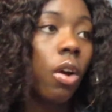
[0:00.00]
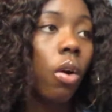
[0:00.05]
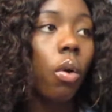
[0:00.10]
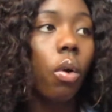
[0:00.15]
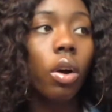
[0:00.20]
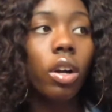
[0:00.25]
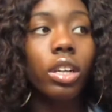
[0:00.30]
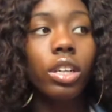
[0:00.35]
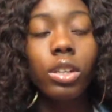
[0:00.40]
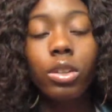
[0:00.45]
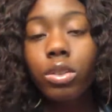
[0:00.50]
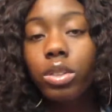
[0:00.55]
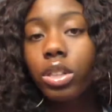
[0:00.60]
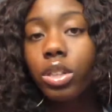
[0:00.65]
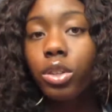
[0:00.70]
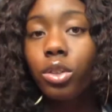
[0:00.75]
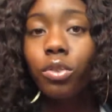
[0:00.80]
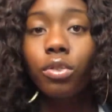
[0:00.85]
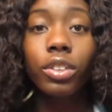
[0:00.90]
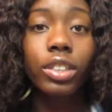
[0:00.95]
or
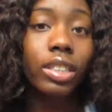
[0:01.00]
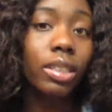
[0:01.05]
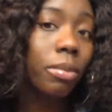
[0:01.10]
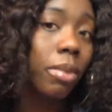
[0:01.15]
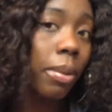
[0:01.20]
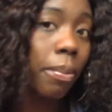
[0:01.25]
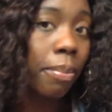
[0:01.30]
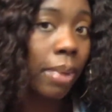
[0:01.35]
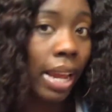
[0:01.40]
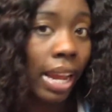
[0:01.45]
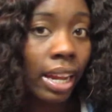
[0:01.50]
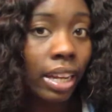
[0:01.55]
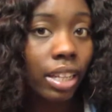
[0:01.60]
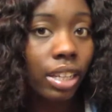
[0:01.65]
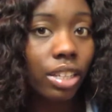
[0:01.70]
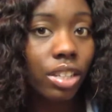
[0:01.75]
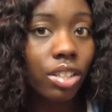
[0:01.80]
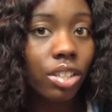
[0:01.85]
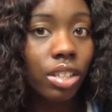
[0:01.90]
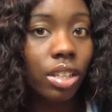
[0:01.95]
using you for some
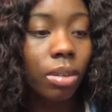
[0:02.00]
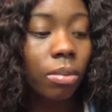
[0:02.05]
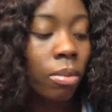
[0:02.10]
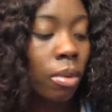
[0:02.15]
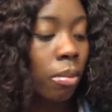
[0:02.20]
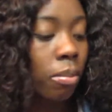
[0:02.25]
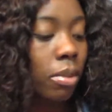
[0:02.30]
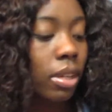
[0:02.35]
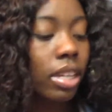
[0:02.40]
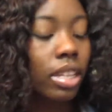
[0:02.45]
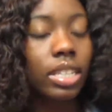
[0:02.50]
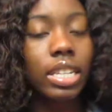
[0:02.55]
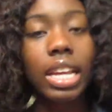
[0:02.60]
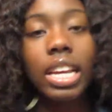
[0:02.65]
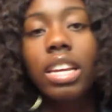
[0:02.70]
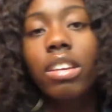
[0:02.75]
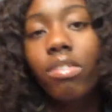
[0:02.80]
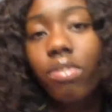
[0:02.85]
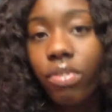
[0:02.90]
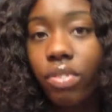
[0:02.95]
companionship because they
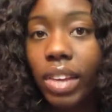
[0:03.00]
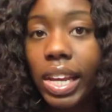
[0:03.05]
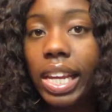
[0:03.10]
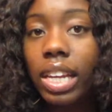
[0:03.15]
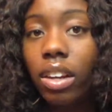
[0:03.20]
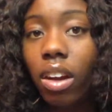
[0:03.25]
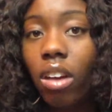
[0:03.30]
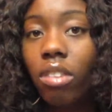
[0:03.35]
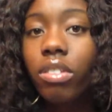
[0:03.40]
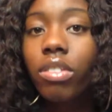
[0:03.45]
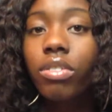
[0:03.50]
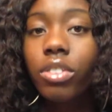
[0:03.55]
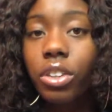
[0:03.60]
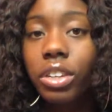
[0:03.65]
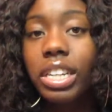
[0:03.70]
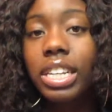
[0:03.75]
can feed off of your